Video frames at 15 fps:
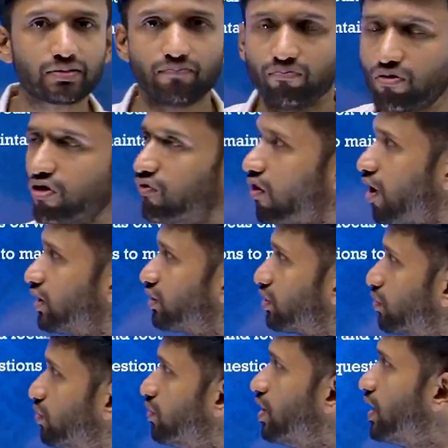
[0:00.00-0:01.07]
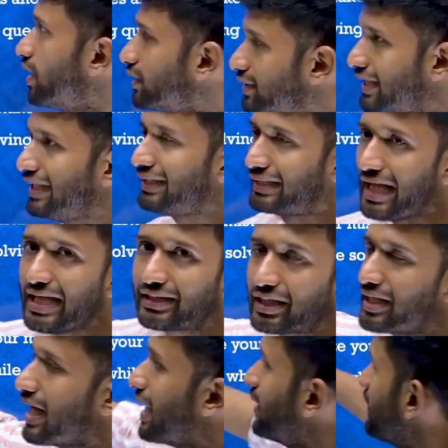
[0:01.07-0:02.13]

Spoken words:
move on to the day 3 and